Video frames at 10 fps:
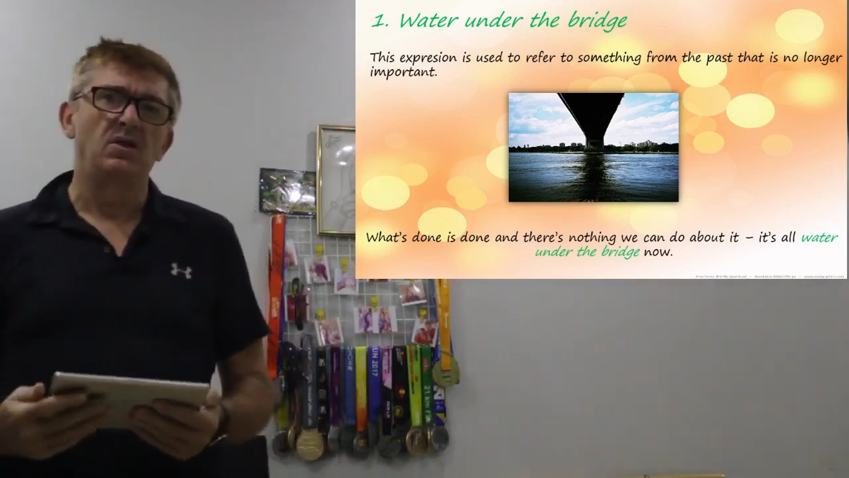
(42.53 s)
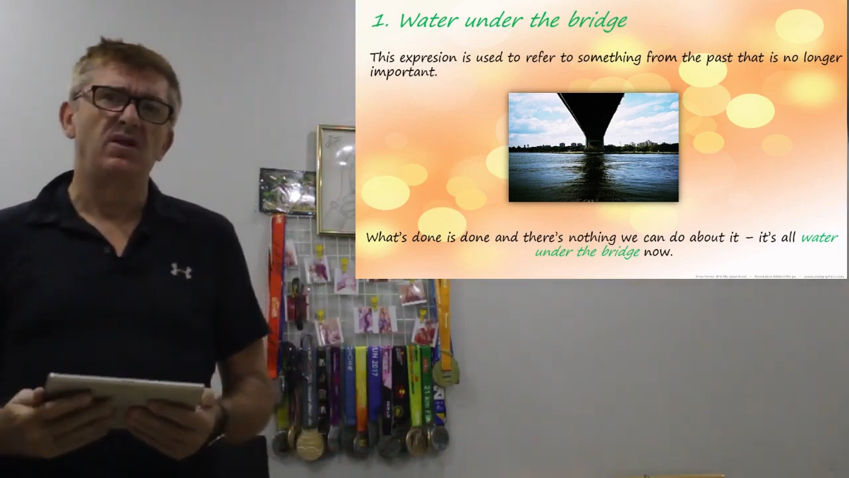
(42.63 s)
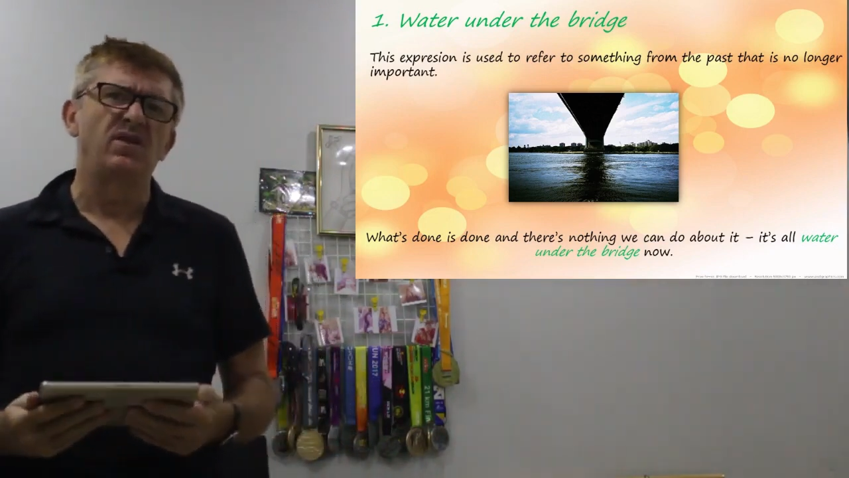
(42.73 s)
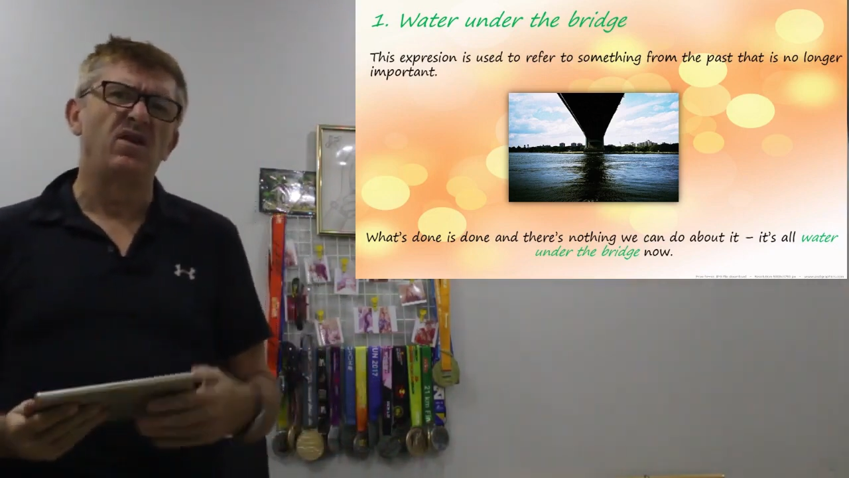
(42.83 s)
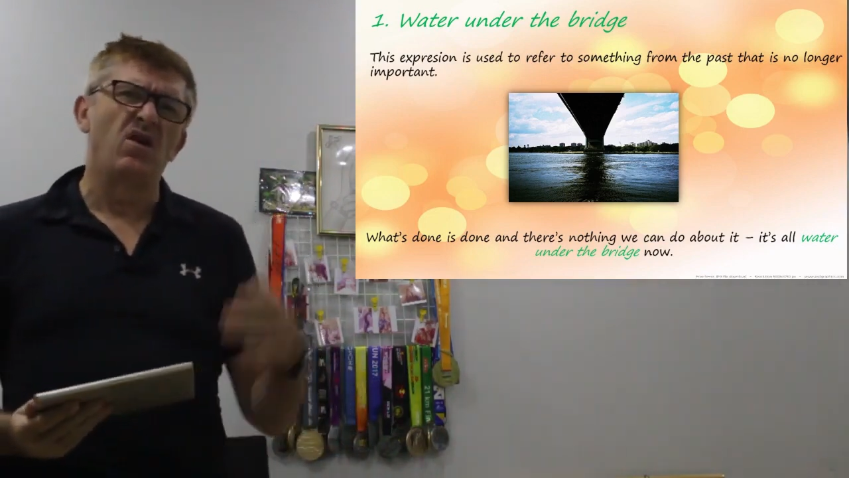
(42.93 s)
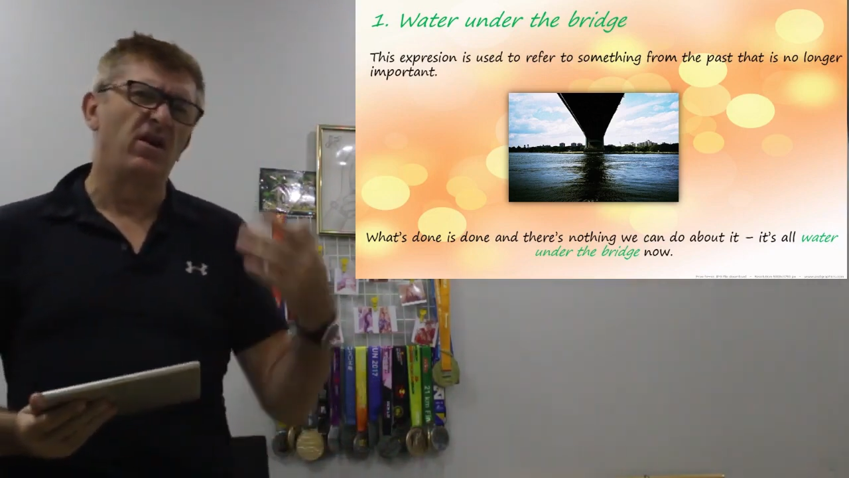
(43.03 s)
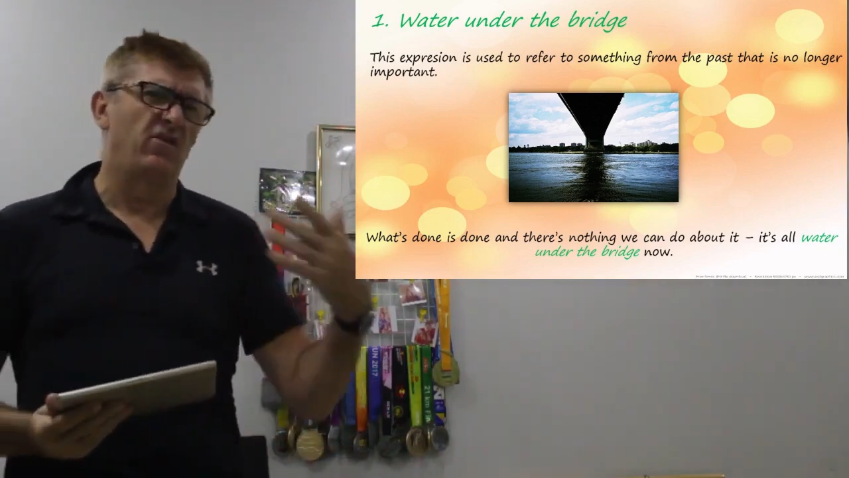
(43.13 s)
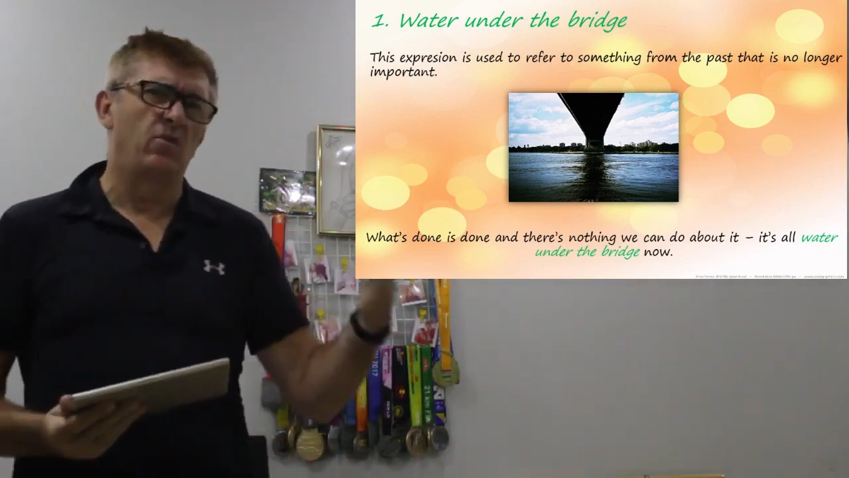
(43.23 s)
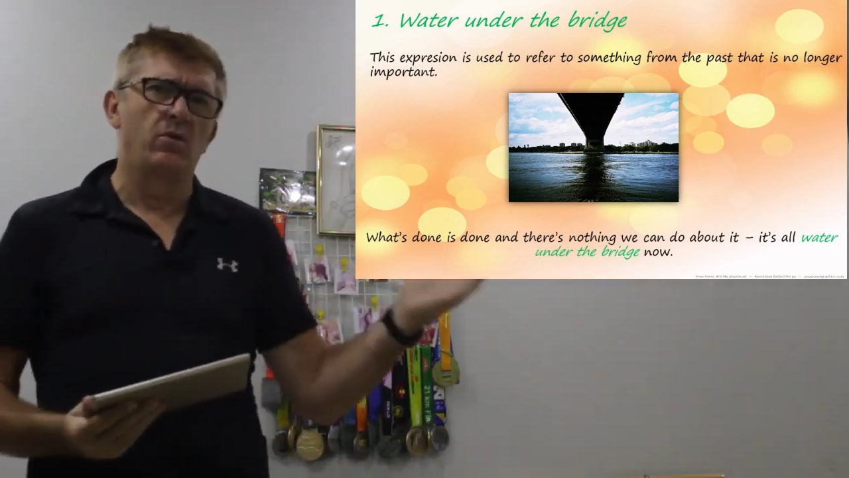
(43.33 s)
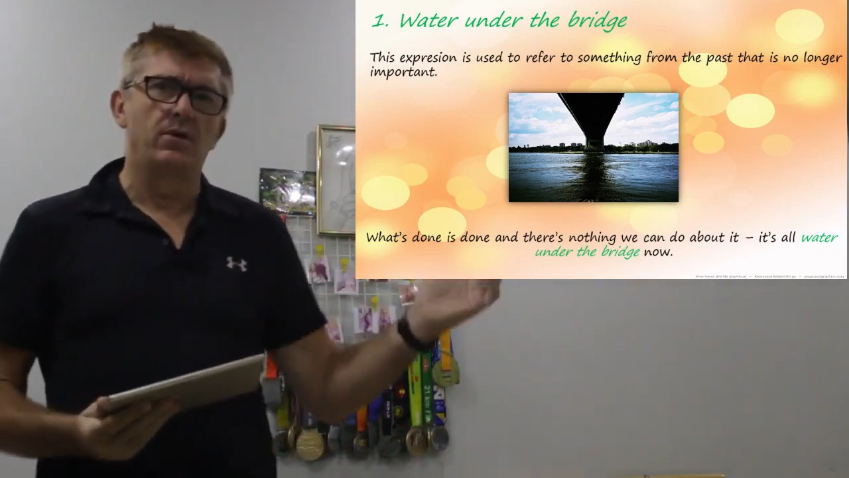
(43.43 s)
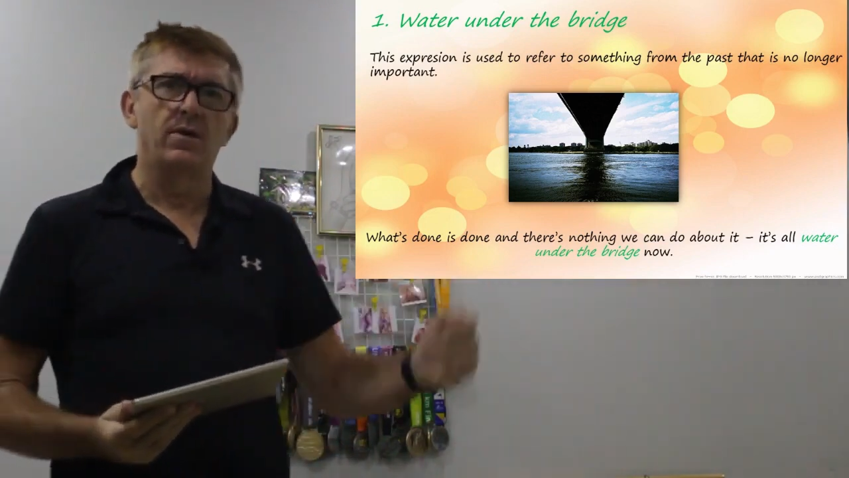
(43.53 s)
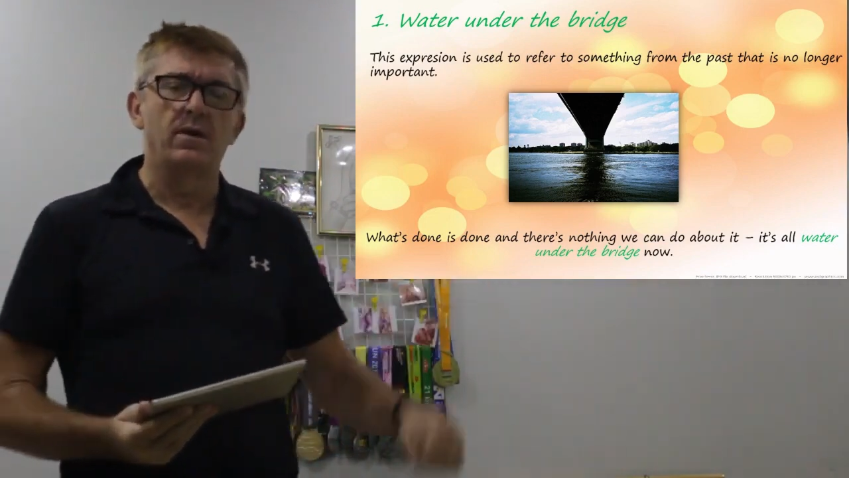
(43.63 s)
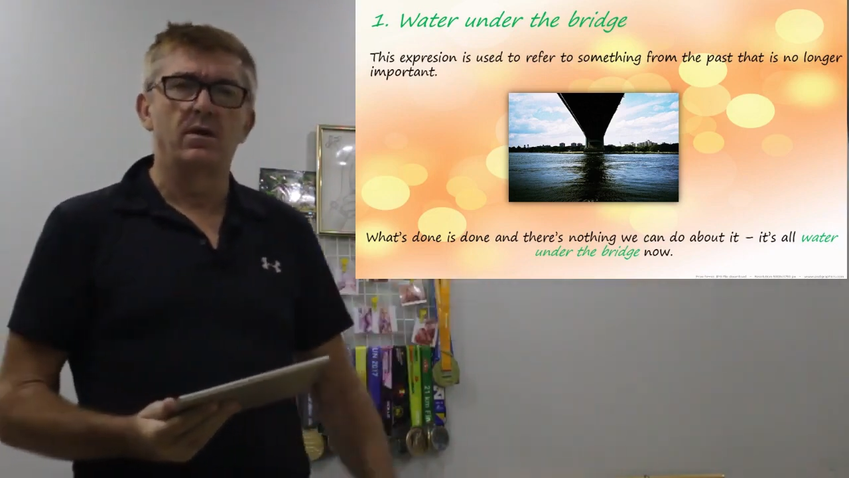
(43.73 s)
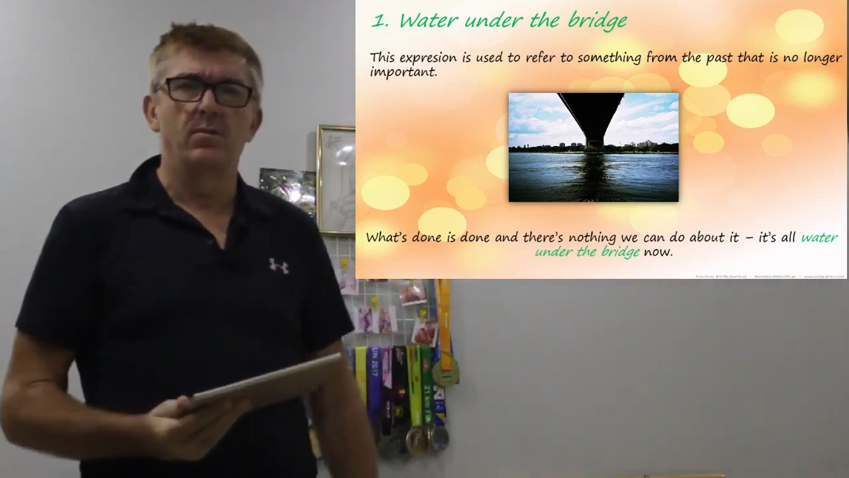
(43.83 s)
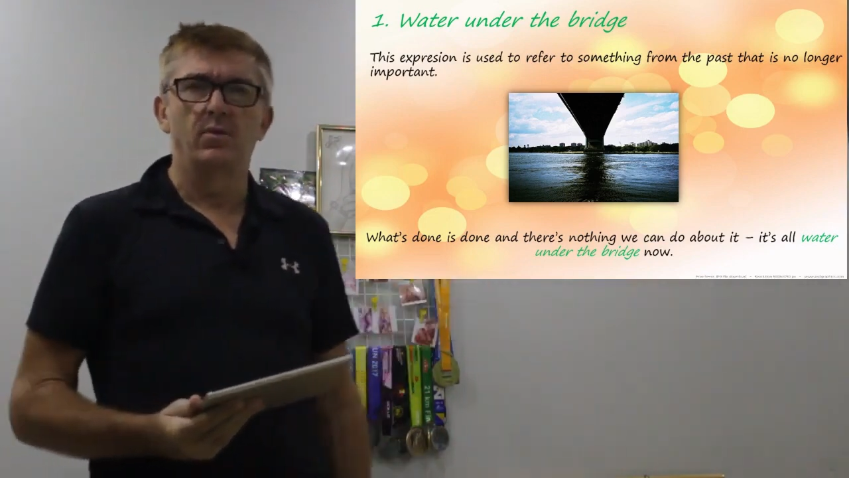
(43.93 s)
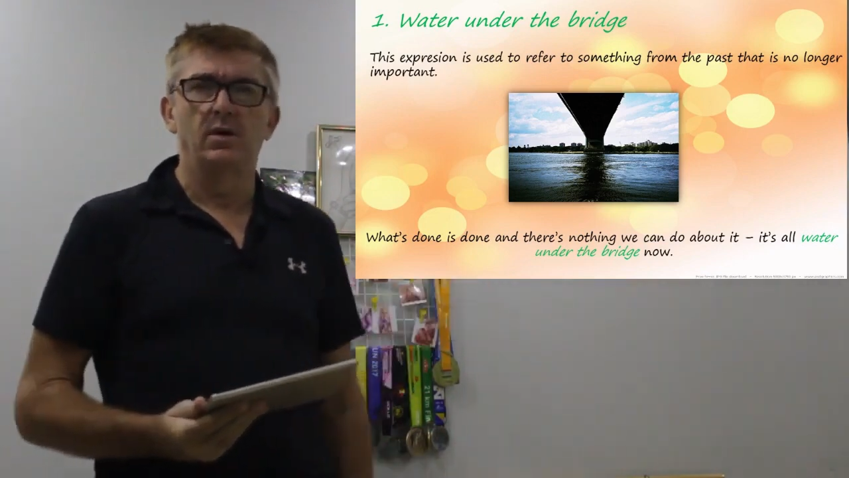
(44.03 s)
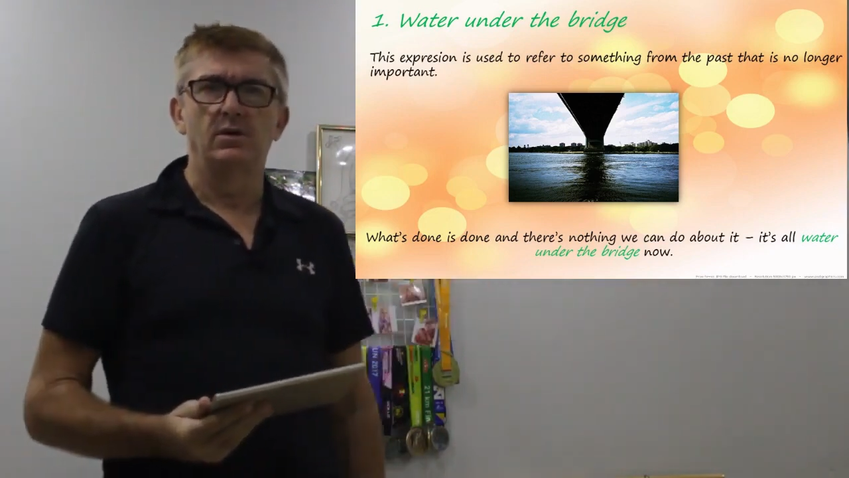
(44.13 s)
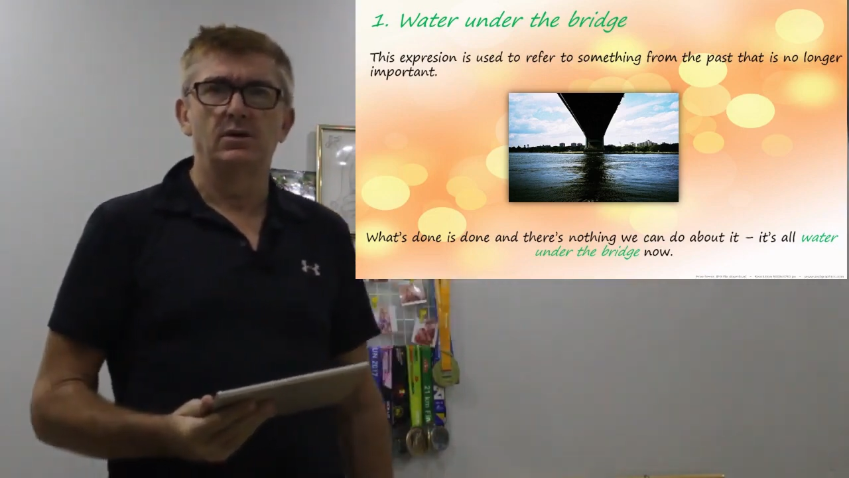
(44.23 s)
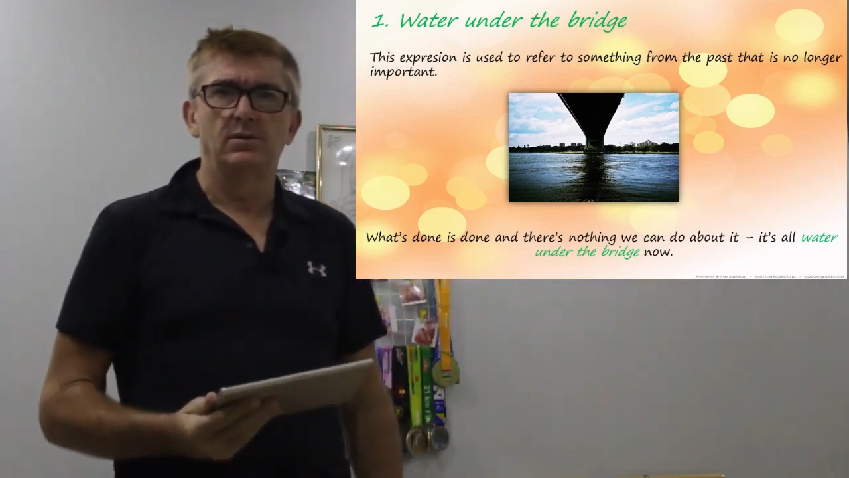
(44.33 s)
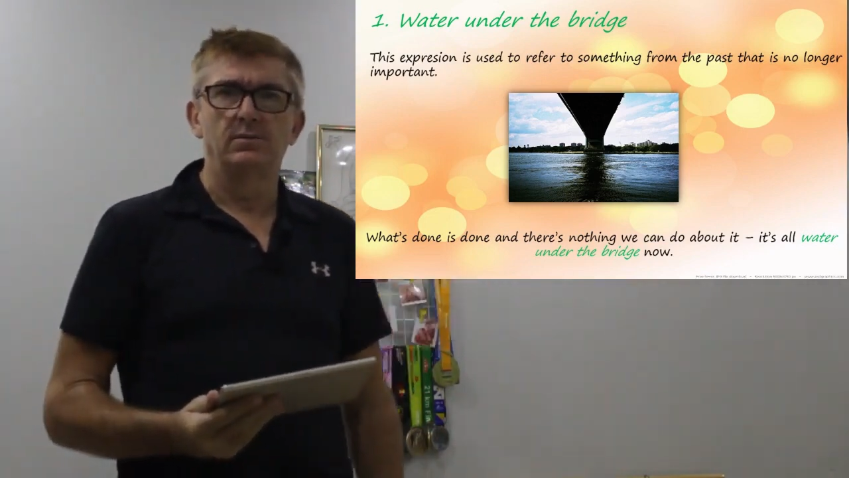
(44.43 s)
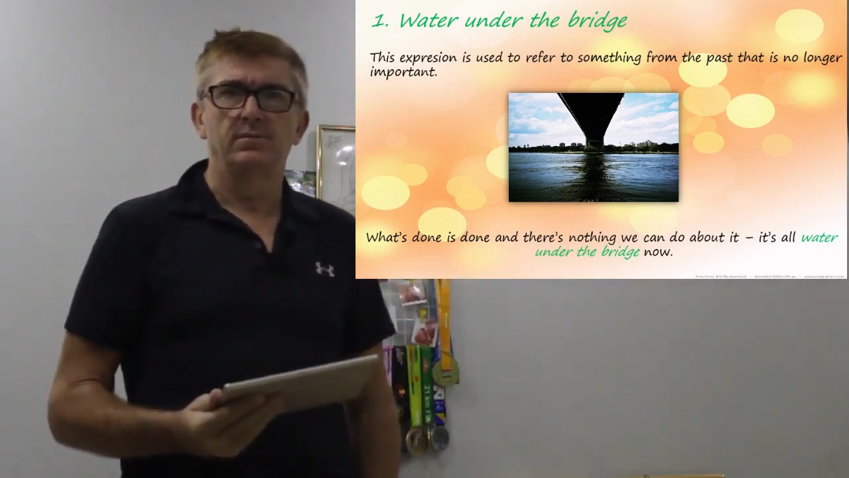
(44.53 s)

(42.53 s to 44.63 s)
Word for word: you say, oh, it's water under the bridge.